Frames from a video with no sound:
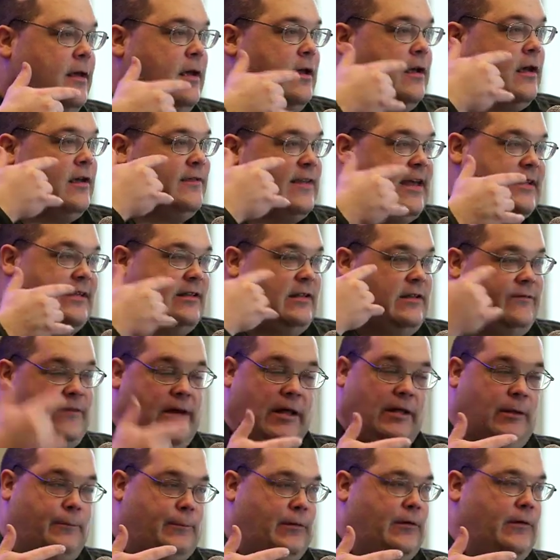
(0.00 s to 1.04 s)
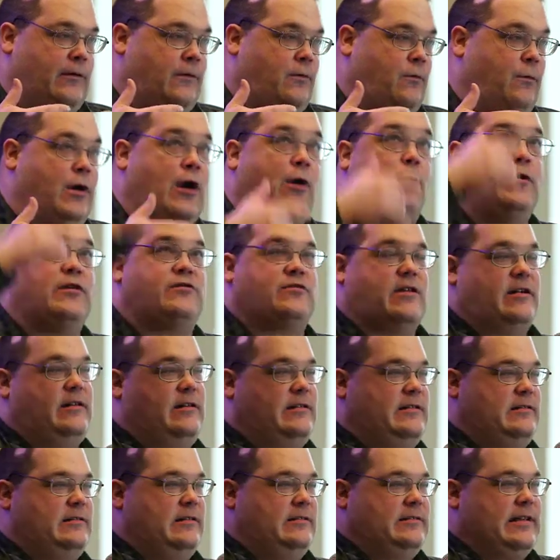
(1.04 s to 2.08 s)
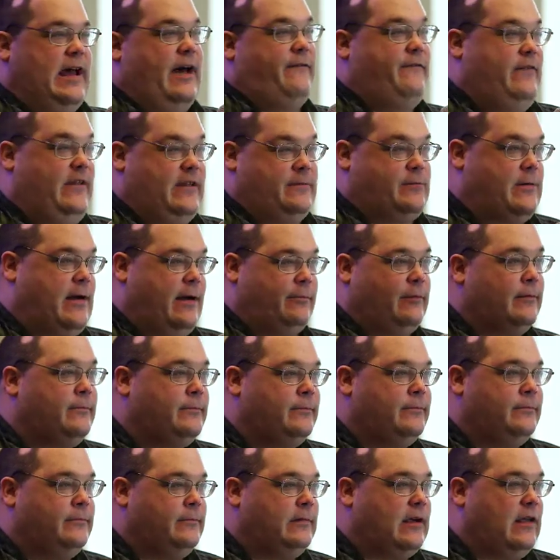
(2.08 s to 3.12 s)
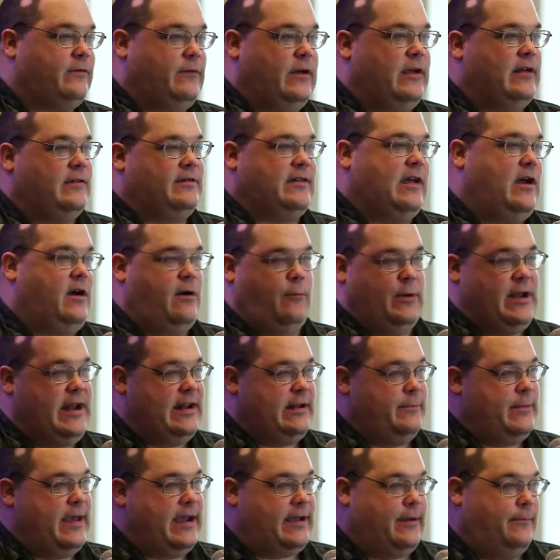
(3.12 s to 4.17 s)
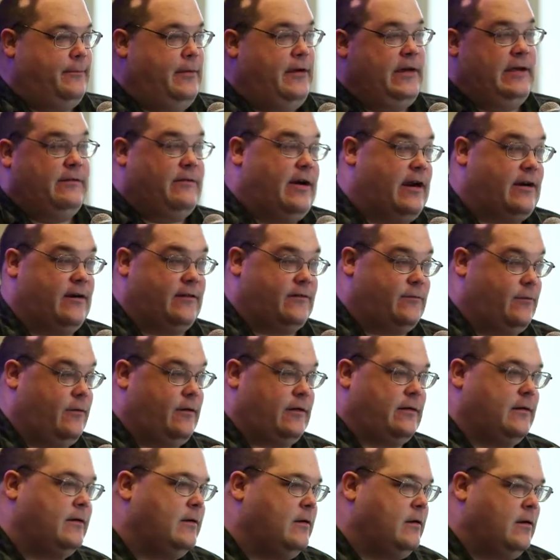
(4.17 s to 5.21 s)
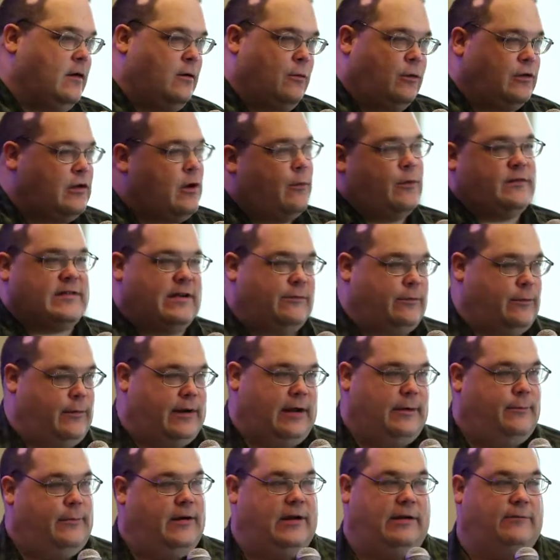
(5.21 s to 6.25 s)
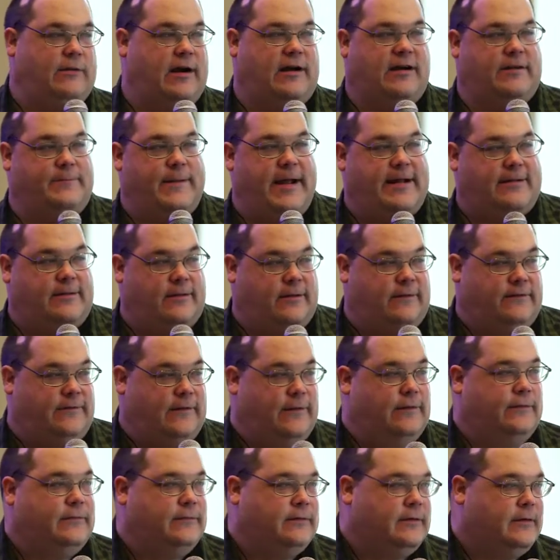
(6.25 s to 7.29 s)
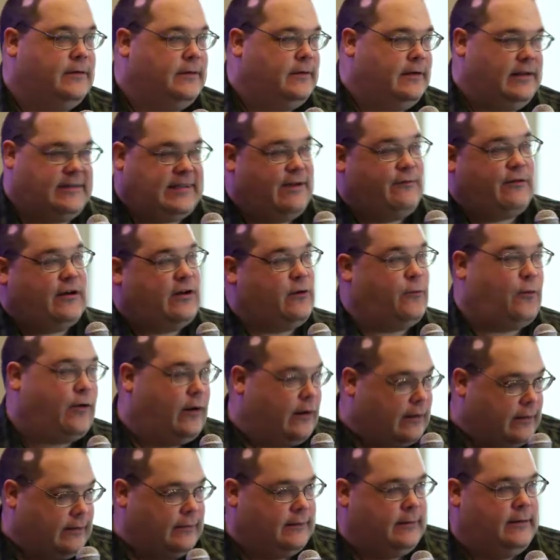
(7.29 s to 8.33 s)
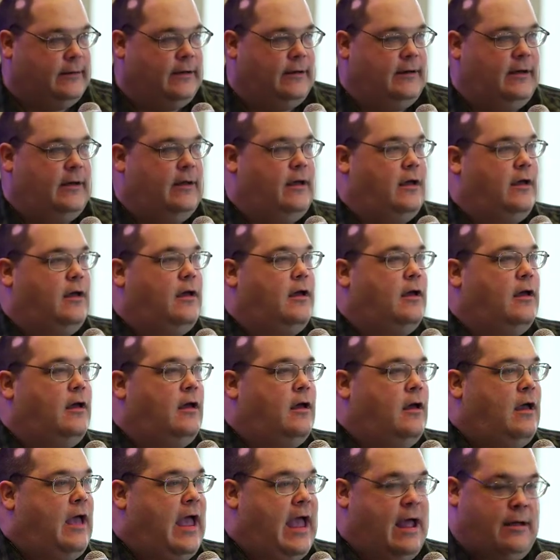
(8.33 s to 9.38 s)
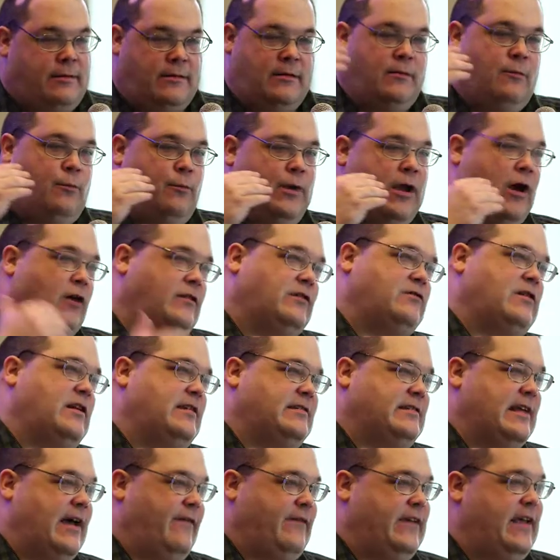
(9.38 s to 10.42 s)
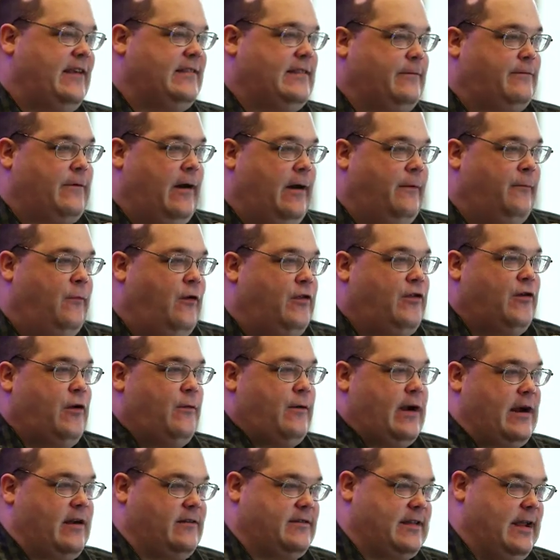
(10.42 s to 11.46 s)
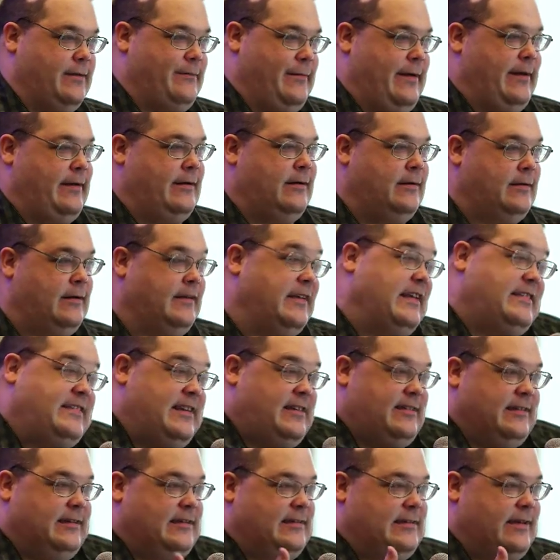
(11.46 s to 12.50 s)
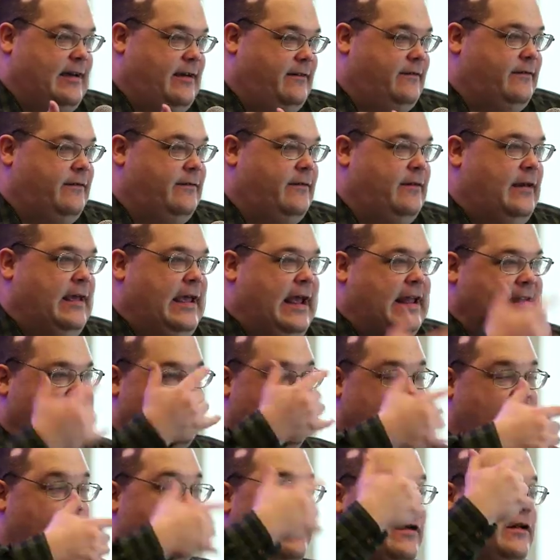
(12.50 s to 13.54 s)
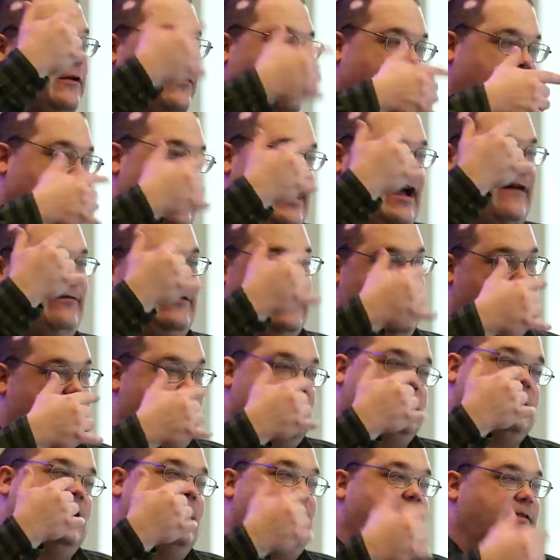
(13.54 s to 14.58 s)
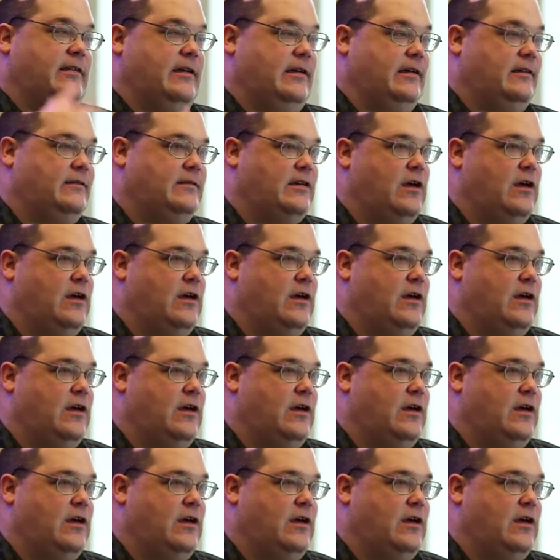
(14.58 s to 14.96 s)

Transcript: Because as a developer, we always try to solve this problem, because we can say, we need to make 1 million records work. Well, no one's ever bringing 1 million records back to their phone. It's never going to work. And we also try to solve the easy problem. Well, no records came back, because that's easy to solve. It's in the middle where you have to understand things.